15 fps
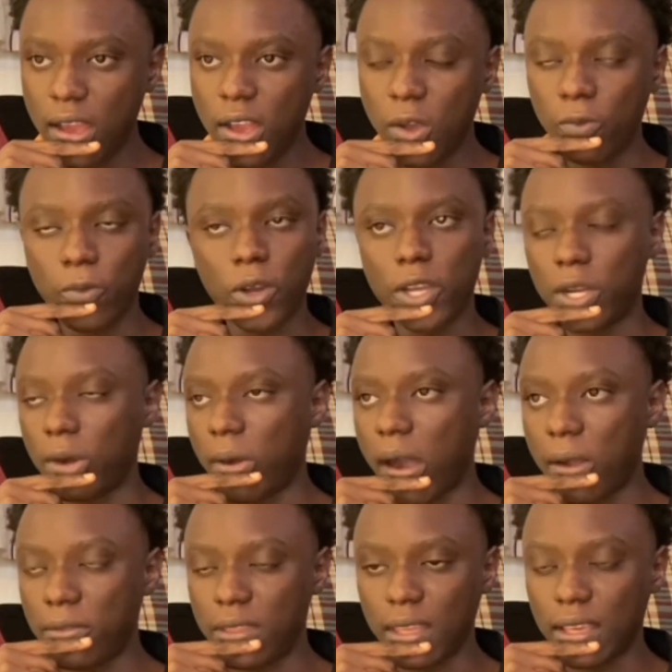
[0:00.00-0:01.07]
walking
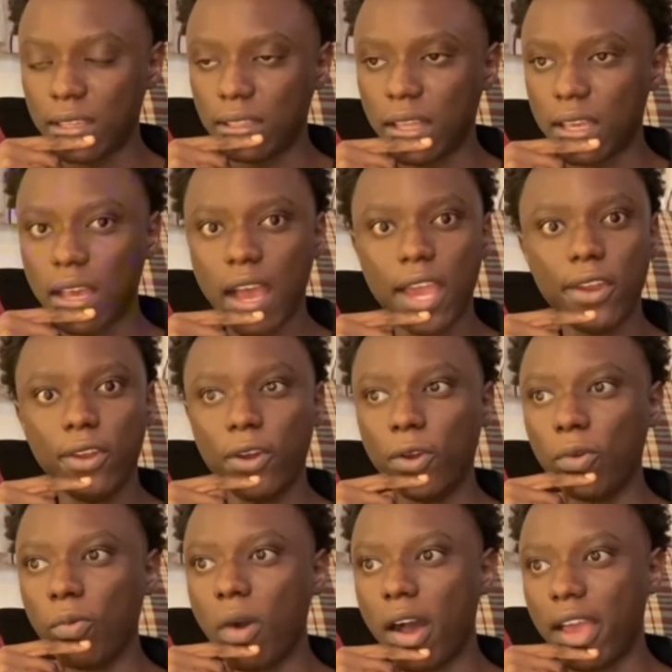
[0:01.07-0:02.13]
around thinking like, I know
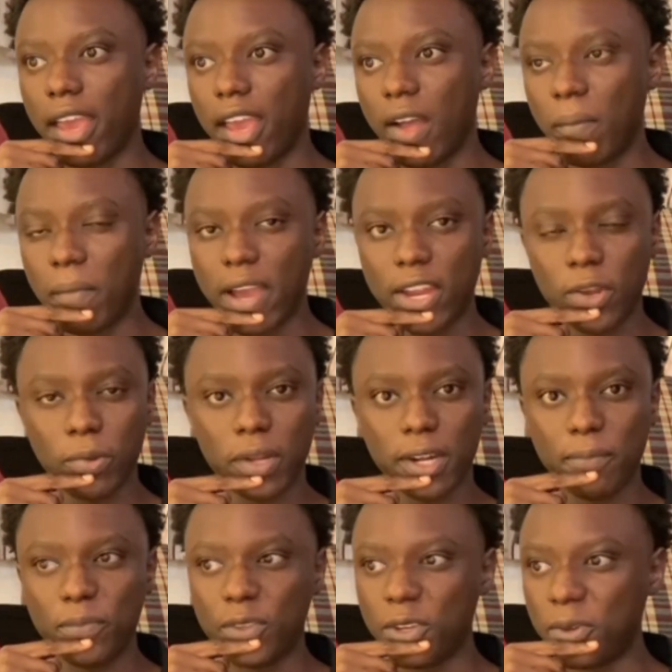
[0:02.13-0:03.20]
who I am, I know what
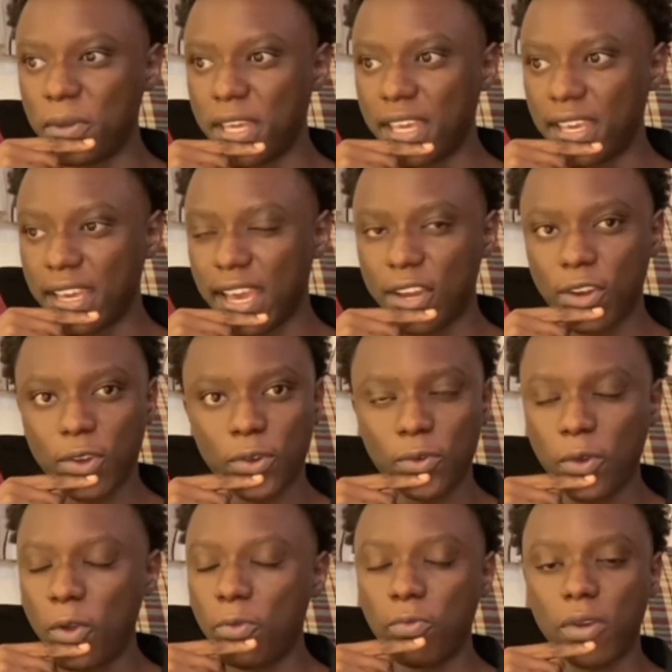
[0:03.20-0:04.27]
I'm doing, I know
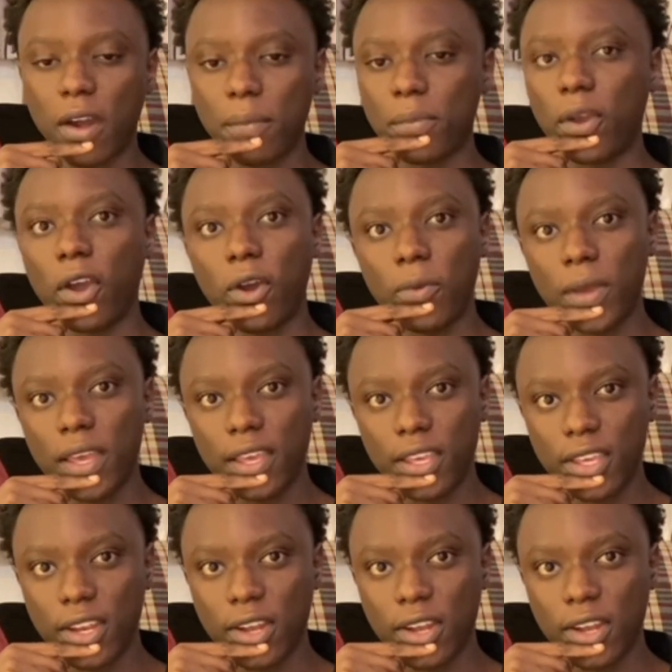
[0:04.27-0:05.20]
where I'm going,